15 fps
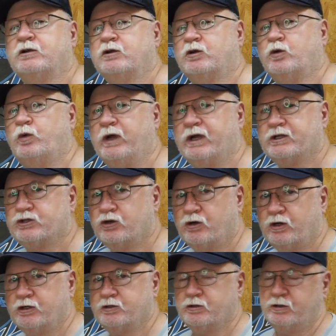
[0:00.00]
quick
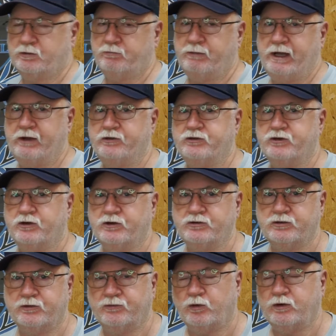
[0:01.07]
charge battery
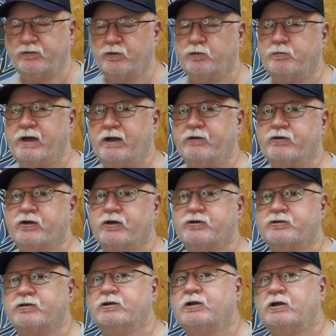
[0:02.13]
charger, 40 volt battery
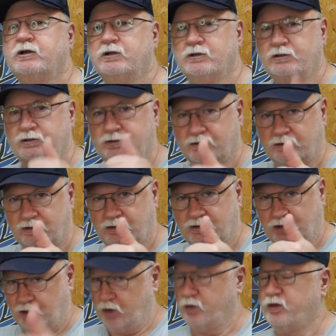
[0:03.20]
charger,
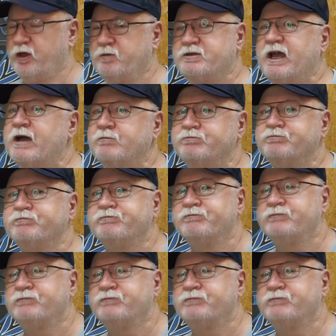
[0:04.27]
two thumbs up.